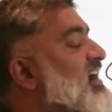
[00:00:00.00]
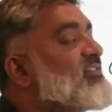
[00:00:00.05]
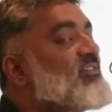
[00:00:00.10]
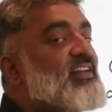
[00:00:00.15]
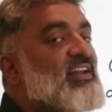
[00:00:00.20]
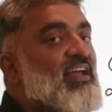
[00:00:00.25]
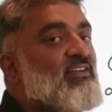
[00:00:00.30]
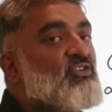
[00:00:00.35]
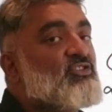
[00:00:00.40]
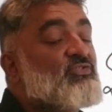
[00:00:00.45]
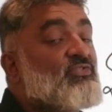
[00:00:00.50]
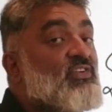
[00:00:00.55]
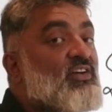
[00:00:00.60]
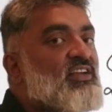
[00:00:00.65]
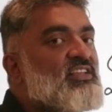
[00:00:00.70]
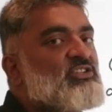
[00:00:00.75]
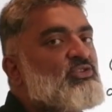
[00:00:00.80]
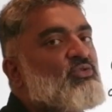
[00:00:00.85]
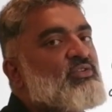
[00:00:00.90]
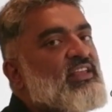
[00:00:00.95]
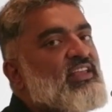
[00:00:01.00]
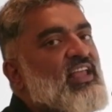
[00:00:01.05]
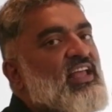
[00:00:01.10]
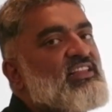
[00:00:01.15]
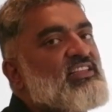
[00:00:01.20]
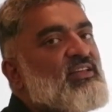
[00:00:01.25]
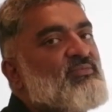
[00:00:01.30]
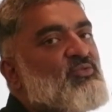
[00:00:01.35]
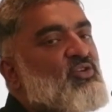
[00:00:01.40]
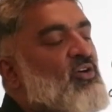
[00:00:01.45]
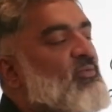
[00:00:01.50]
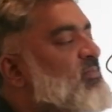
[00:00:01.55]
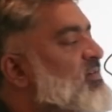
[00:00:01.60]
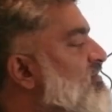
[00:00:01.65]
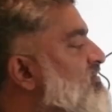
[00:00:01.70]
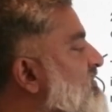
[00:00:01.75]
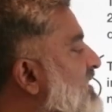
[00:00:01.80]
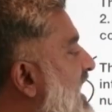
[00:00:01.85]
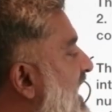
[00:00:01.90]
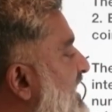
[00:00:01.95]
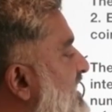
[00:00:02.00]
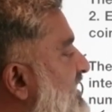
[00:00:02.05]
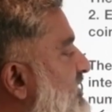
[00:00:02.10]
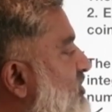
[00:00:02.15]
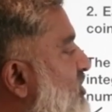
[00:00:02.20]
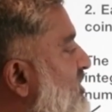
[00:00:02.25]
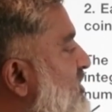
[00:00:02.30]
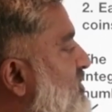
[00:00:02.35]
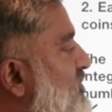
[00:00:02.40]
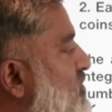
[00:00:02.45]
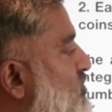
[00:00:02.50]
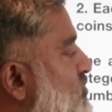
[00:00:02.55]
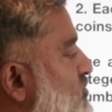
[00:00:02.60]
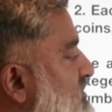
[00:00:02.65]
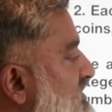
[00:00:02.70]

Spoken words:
when I was first looking at the problem, I did not use